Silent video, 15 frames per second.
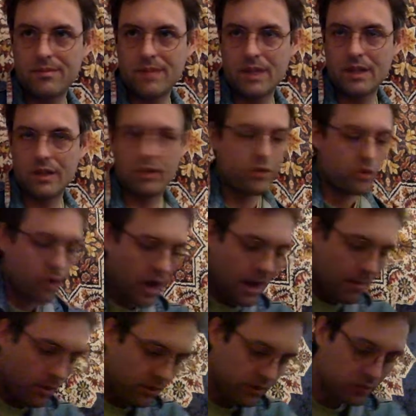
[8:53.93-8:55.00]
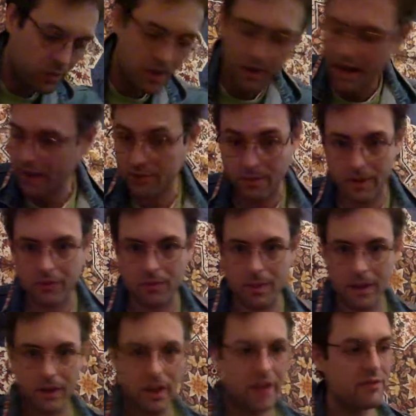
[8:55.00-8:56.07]
describe all these weird aspects of
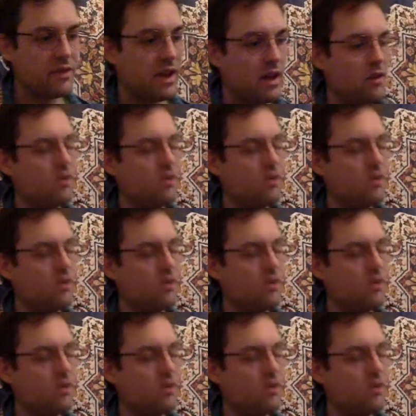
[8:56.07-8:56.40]
my life now.